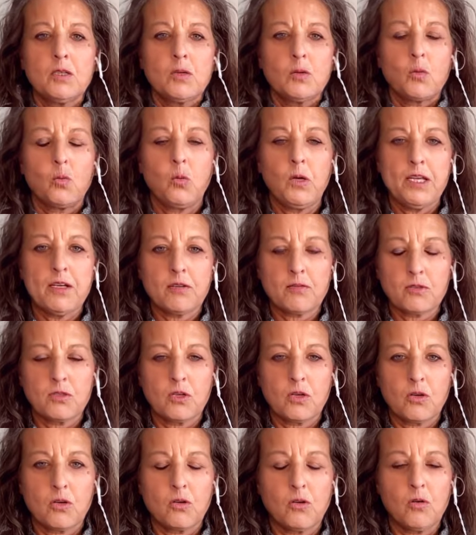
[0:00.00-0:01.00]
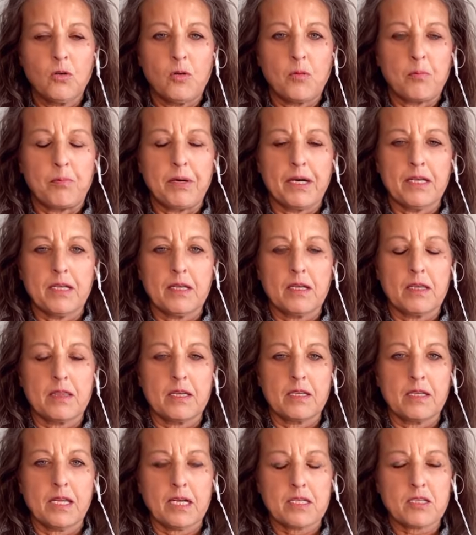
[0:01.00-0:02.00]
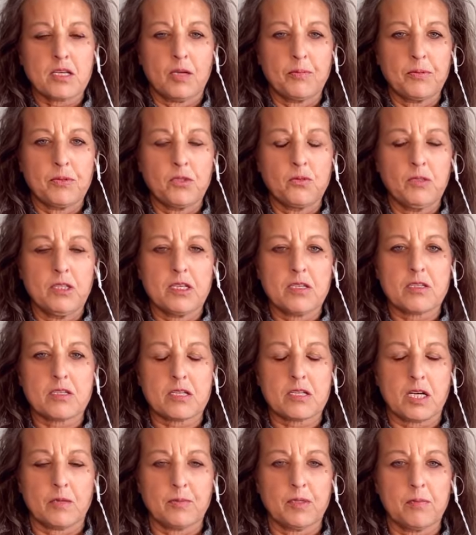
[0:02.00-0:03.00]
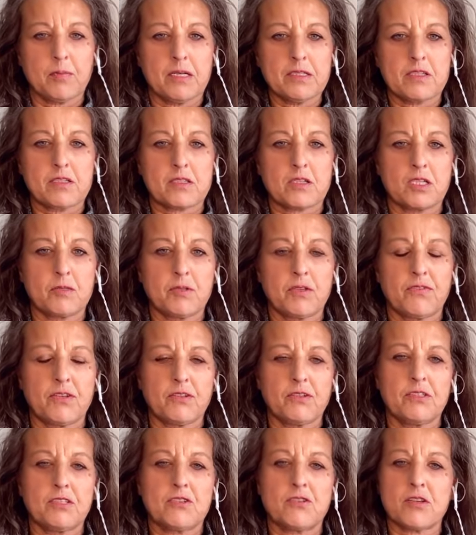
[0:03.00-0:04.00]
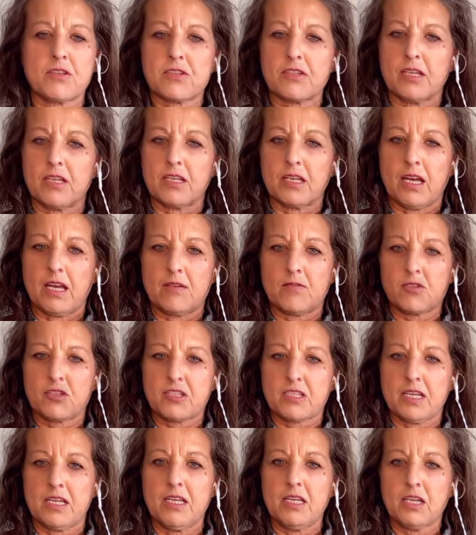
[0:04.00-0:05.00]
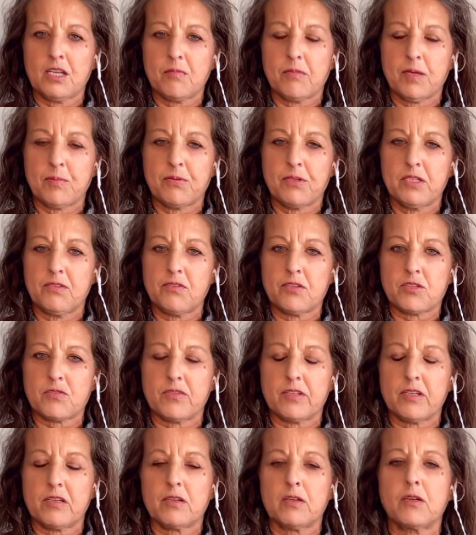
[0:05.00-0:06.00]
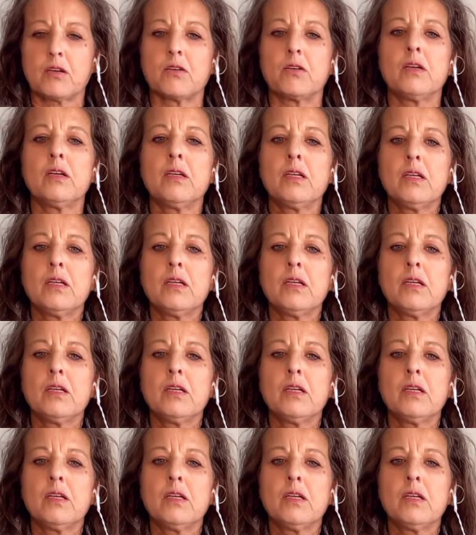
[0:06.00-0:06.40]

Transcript: We don't know, but the next couple of weeks, couple of months is going to be very interesting. I was saying in my previous video,